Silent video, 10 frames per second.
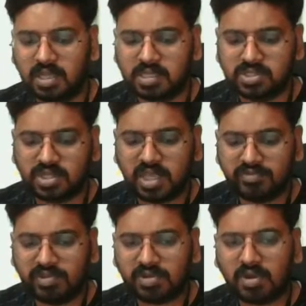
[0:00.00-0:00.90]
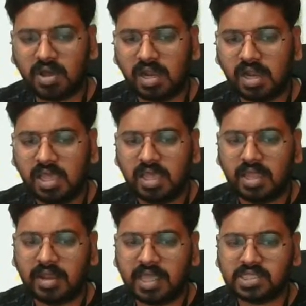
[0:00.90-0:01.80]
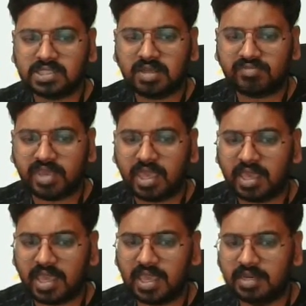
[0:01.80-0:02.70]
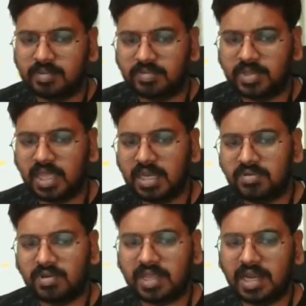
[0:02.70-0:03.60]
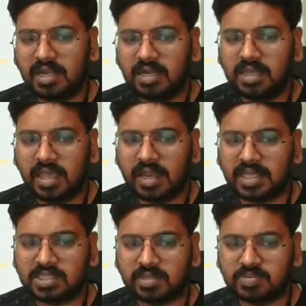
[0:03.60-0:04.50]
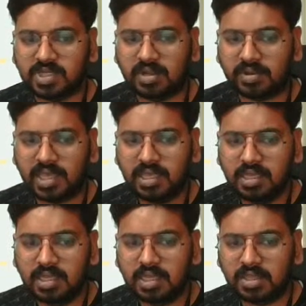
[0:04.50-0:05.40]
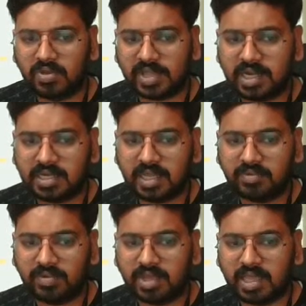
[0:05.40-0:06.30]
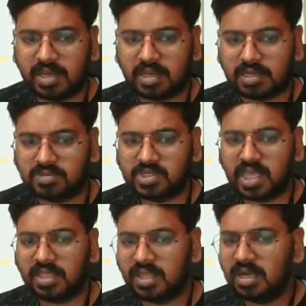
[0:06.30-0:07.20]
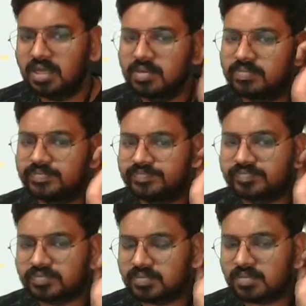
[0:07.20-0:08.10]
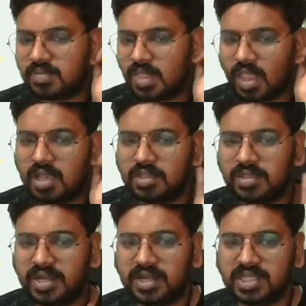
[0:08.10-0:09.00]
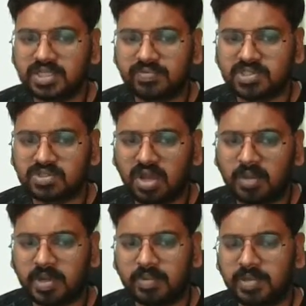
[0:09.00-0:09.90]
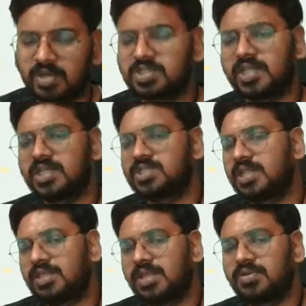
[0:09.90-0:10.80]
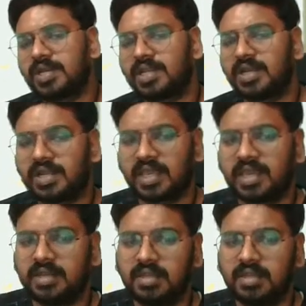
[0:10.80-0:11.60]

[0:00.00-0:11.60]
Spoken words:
Say if you call next of k again, then you will get an exception. Okay, you will get an error saying that the iteration was stopped because there is nothing to iterate again.